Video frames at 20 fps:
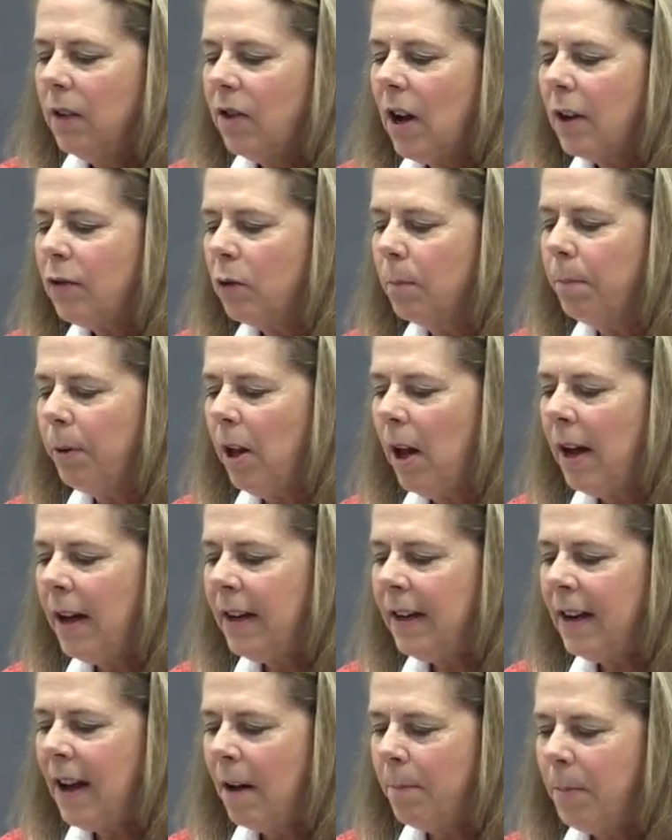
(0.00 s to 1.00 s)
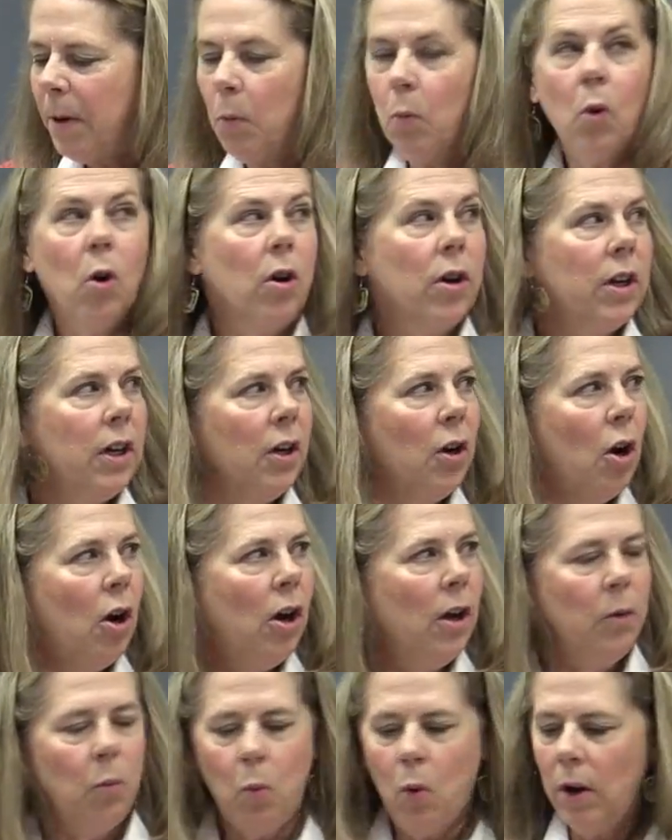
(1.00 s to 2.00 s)
Dr. Blunt and I have been working
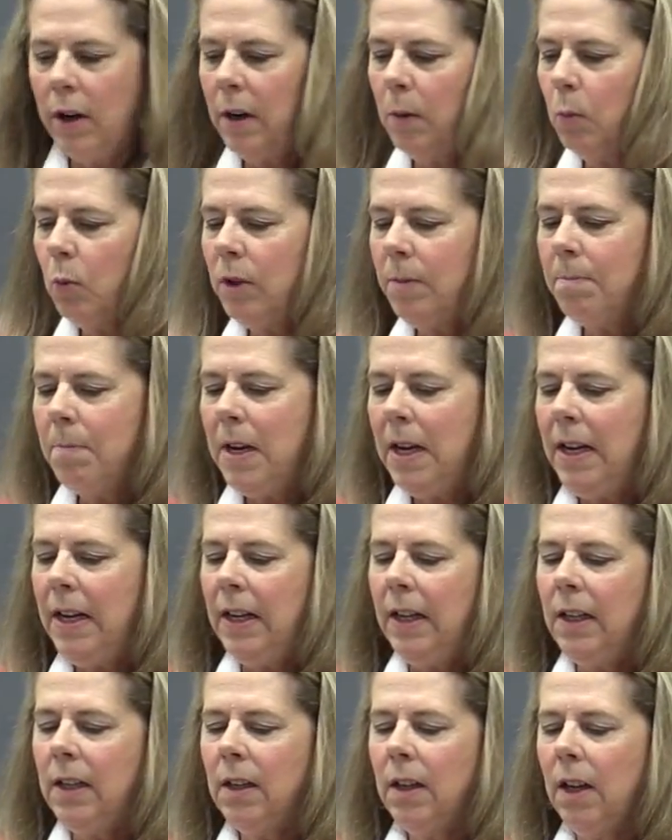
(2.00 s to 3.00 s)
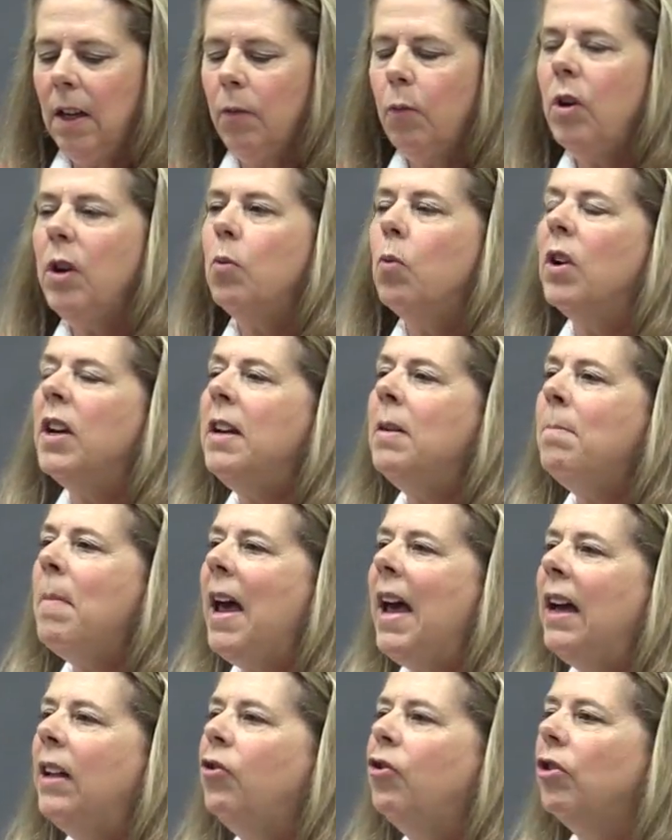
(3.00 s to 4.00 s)
on what it would mean if we
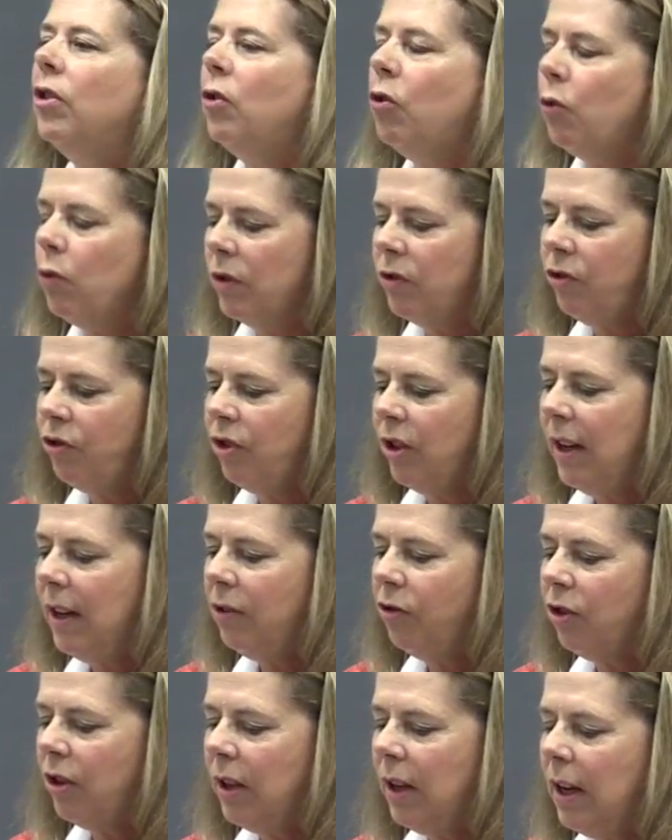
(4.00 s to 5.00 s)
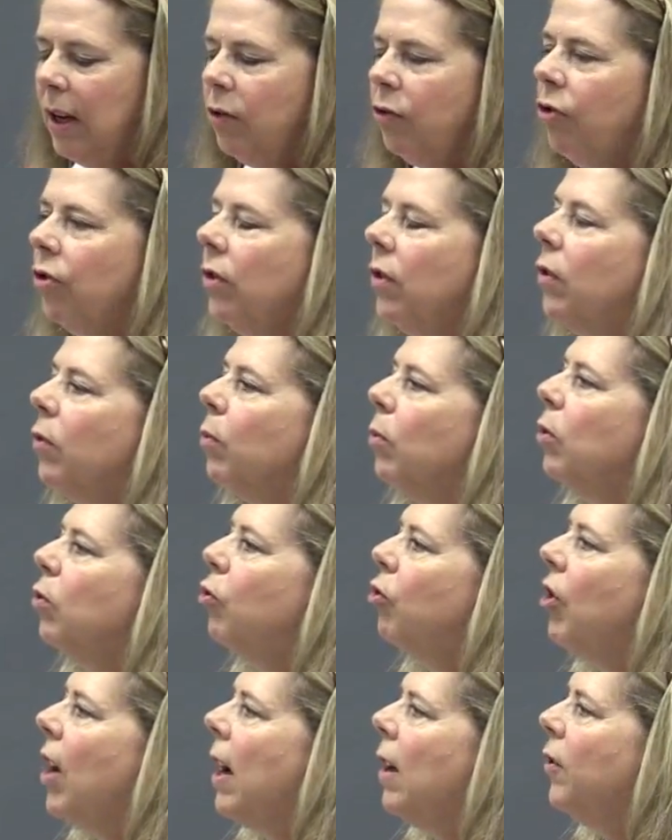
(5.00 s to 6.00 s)
reimagine Christian education through
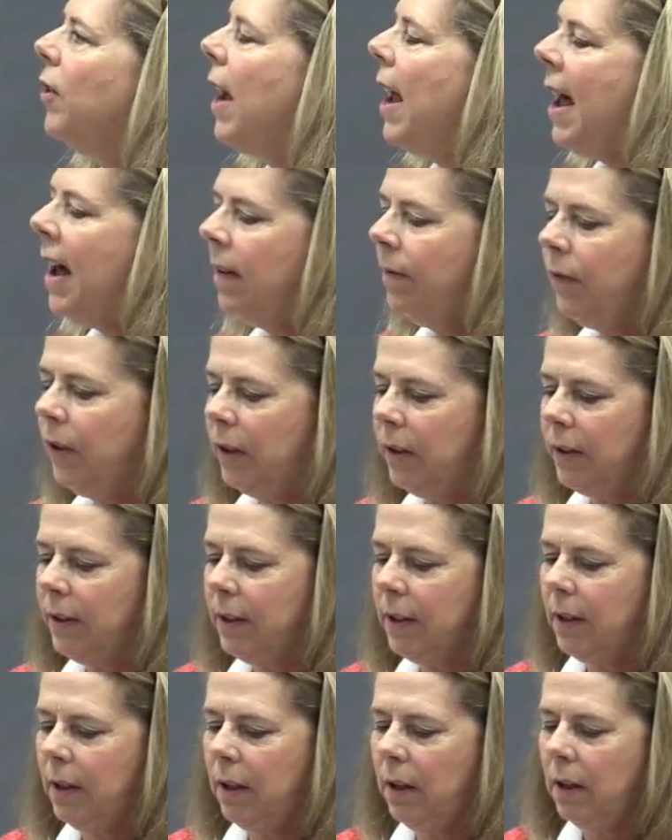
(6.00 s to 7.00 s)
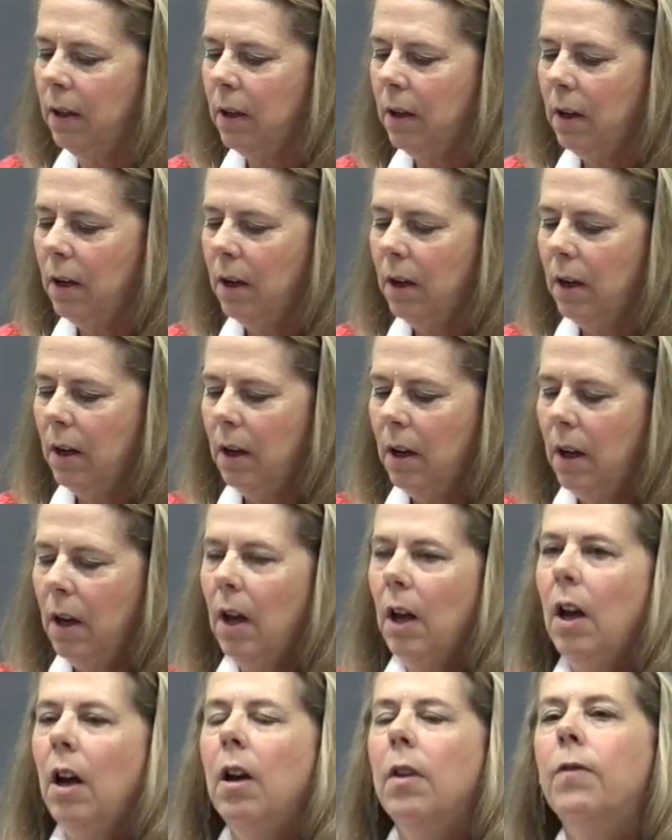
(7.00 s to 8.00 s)
child advocacy.
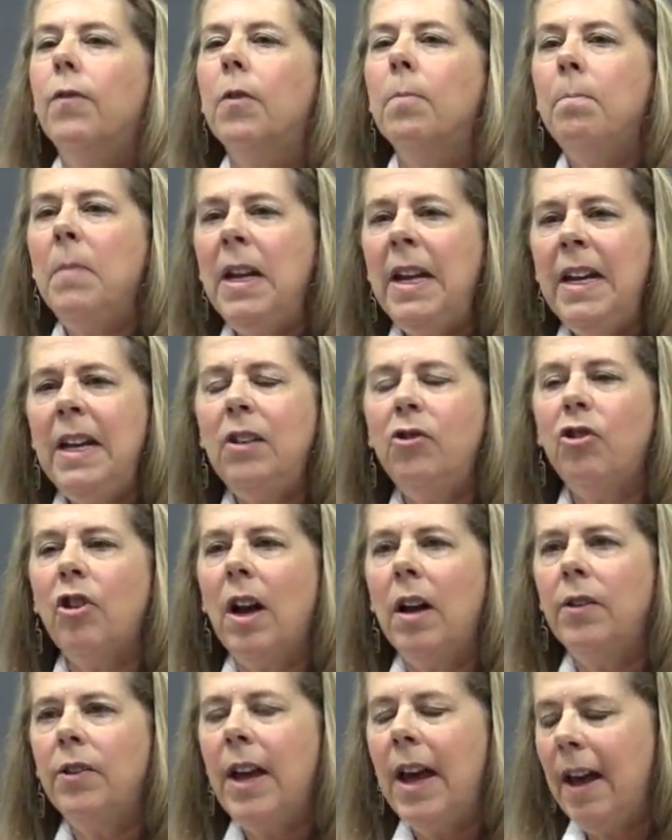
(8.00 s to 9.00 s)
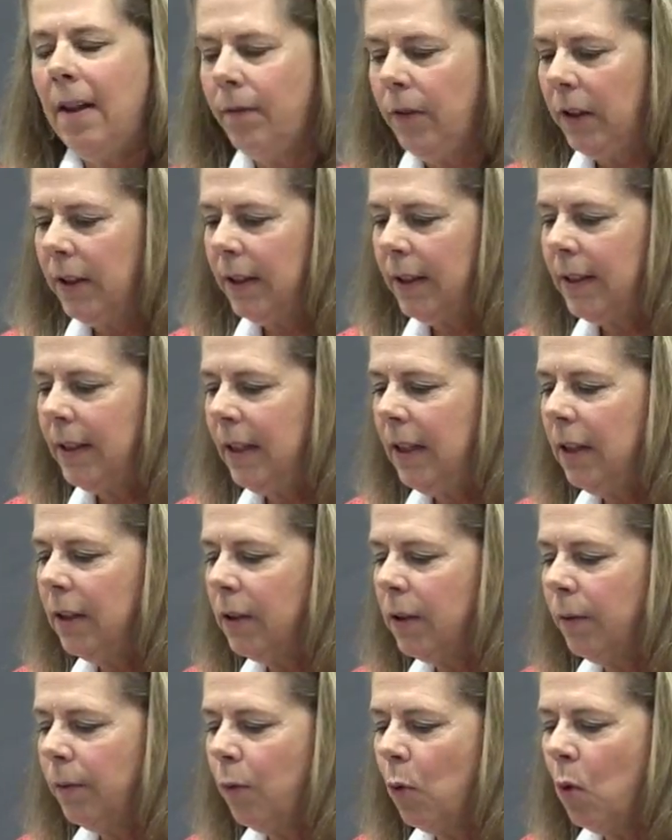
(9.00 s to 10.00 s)
For me, child advocacy
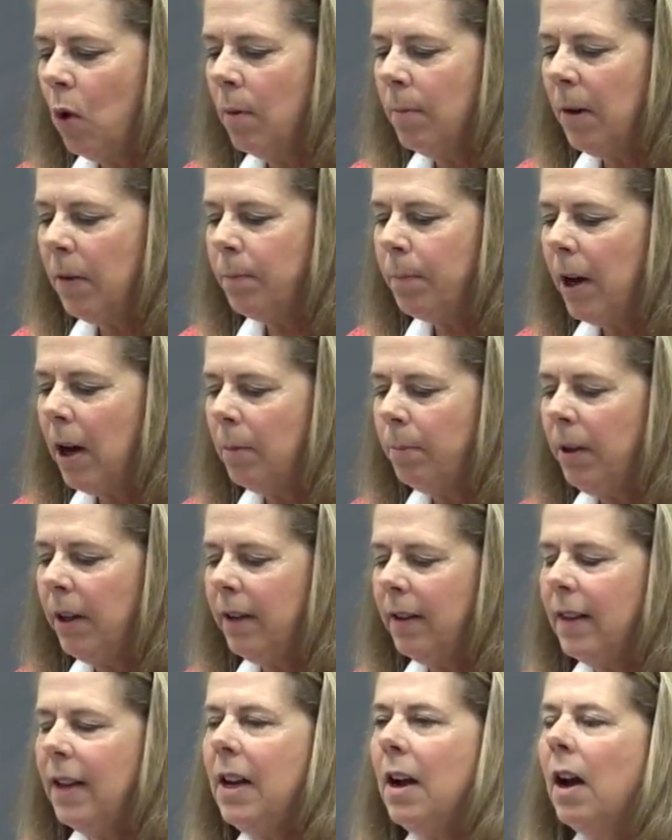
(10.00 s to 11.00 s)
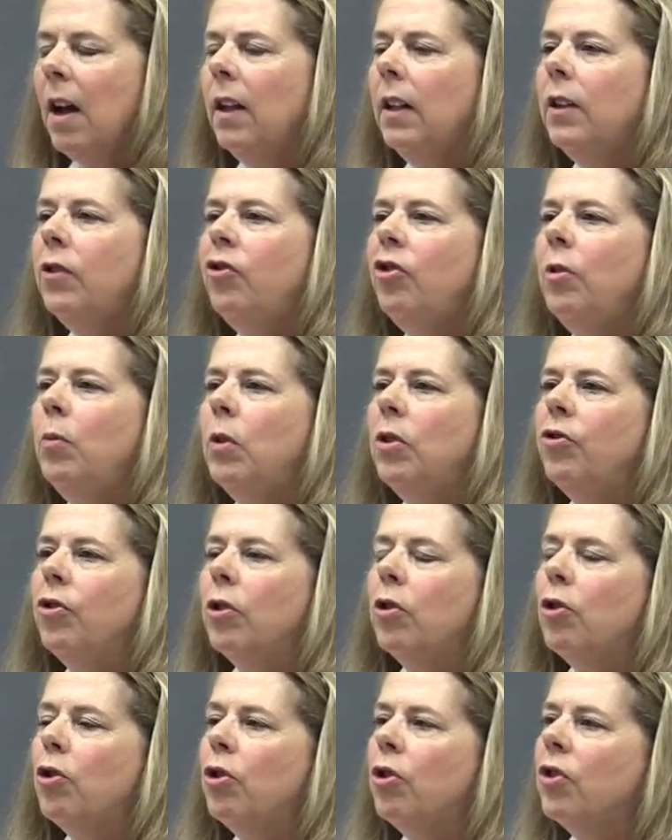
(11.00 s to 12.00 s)
is a form of public theology which
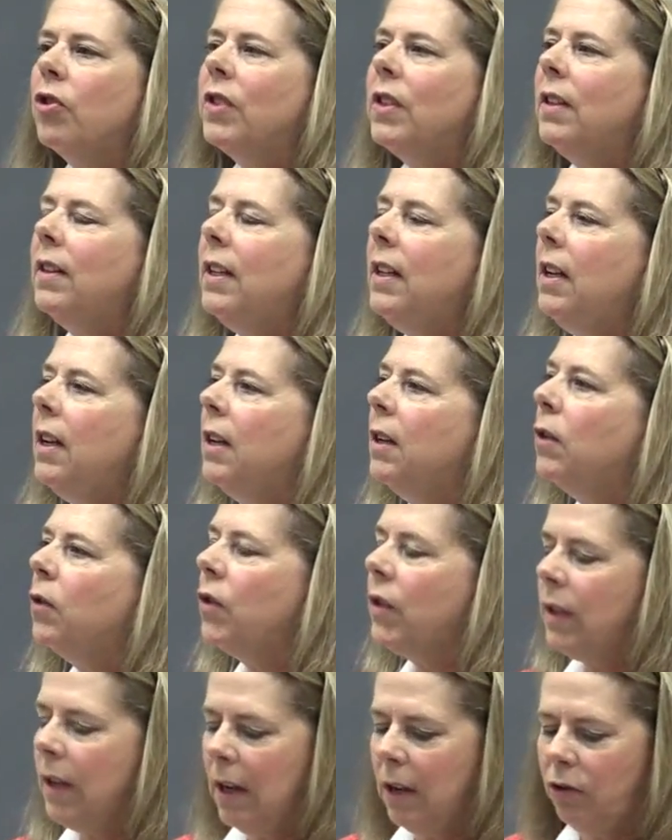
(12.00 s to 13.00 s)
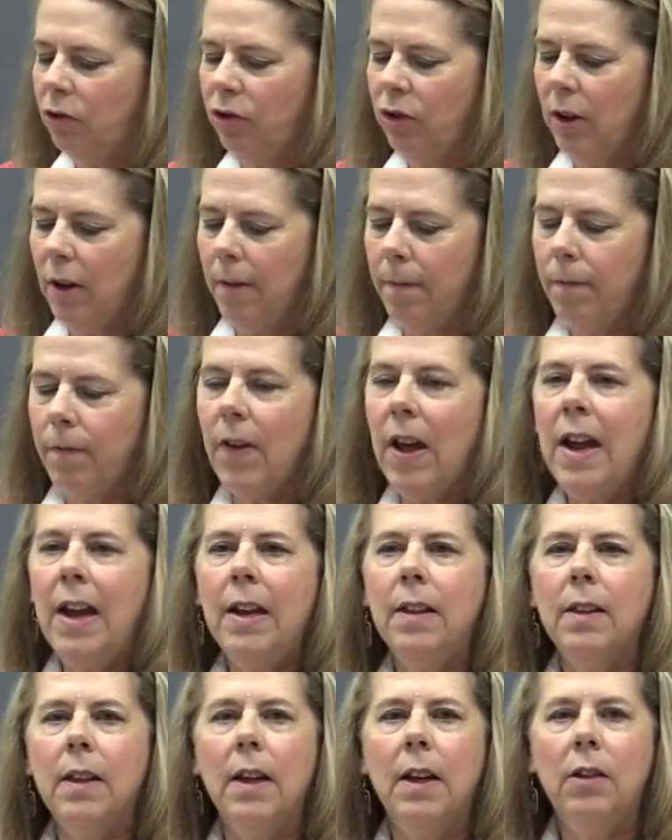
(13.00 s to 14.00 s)
occurs at the intersection of
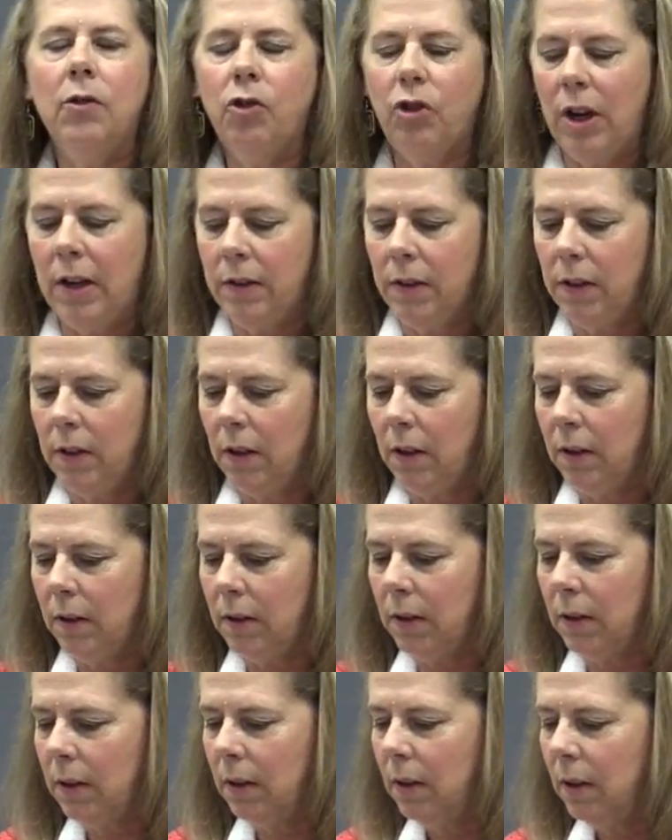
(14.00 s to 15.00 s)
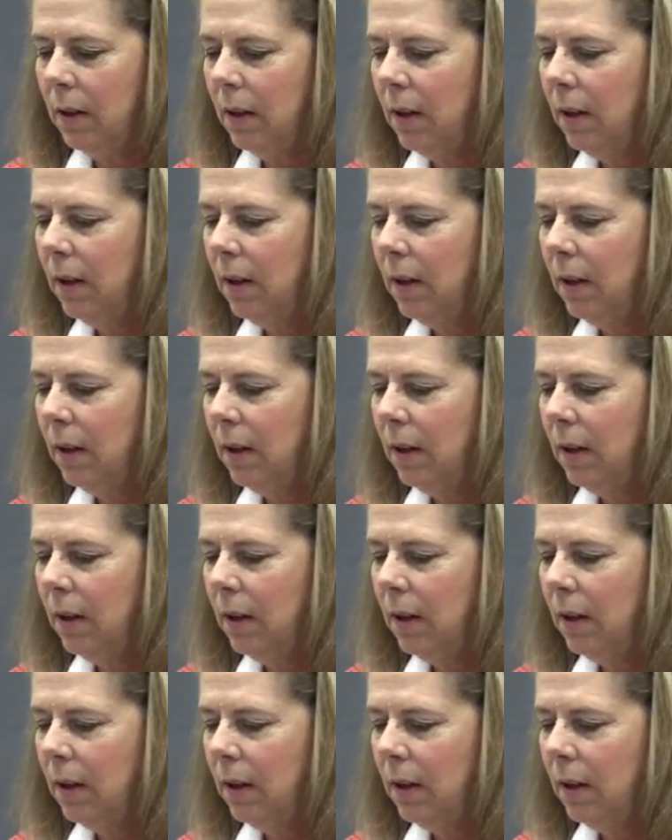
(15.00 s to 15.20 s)
faith and justice.